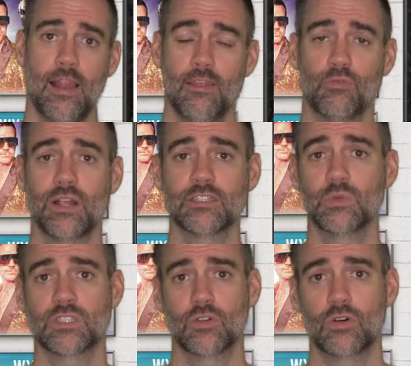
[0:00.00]
La Vuelta.
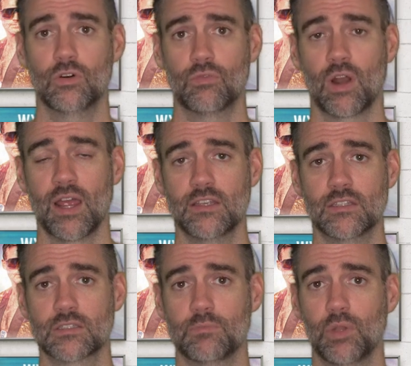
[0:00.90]
We saw
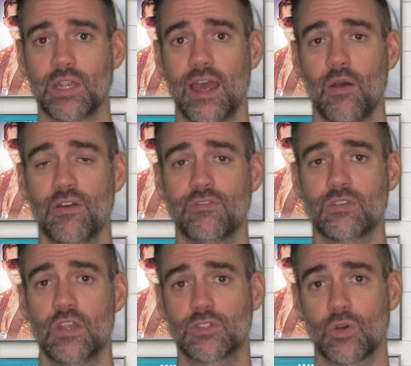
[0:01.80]
riders pulling out of
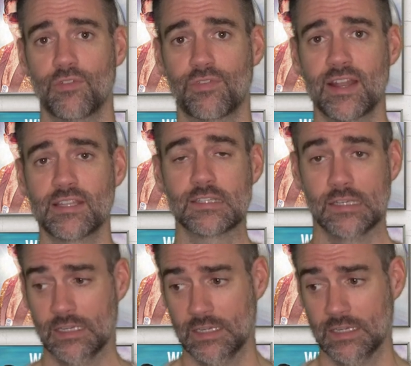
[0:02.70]
the Tour de France,